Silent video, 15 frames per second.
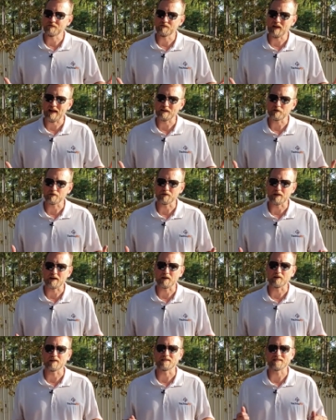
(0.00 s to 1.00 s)
factor
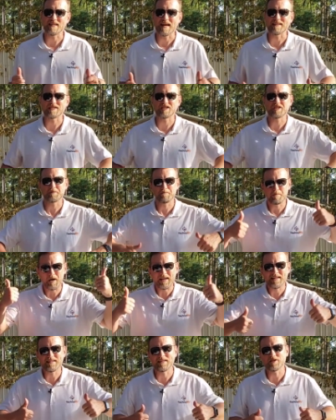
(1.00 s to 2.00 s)
there is that
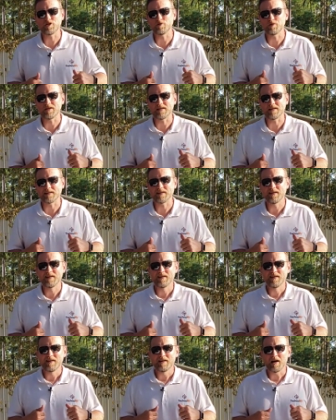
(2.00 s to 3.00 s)
spike that you get
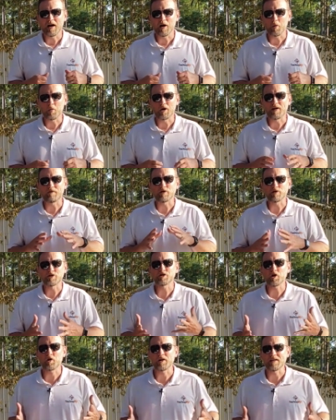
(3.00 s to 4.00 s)
uh, whenever you're
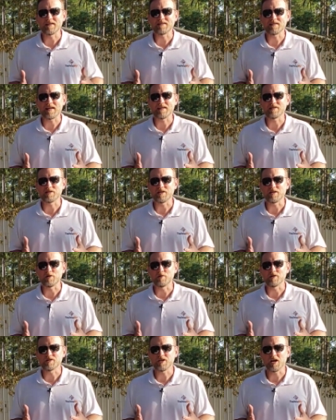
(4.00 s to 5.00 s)
starting these AC
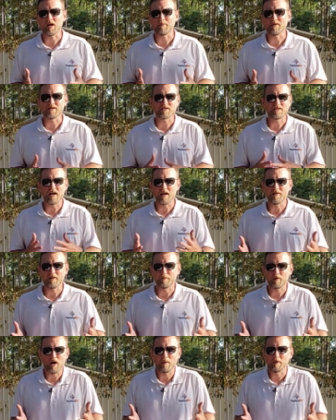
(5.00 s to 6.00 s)
units up. It's not,
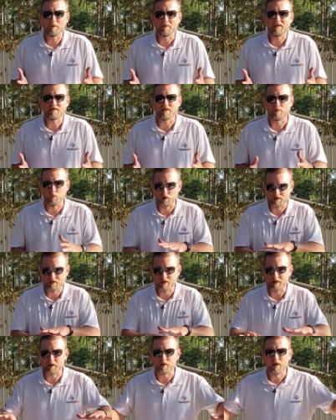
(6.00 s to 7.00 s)
the problem isn't once
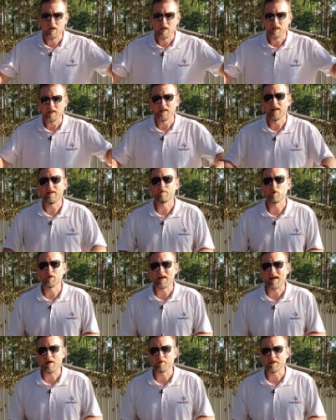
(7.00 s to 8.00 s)
they're
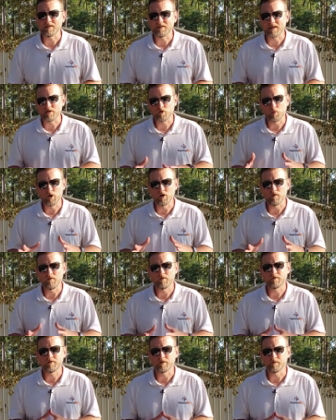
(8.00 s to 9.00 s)
leveled out at that
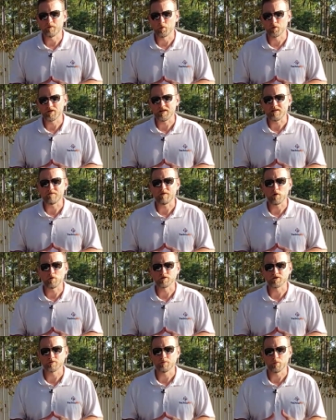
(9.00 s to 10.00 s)
12 to 14
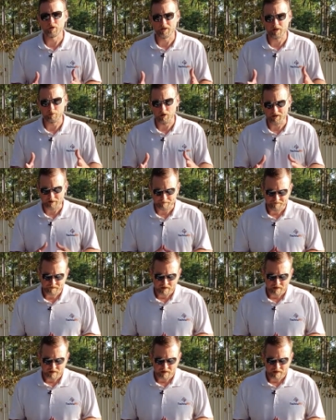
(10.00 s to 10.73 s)
volts when they're running.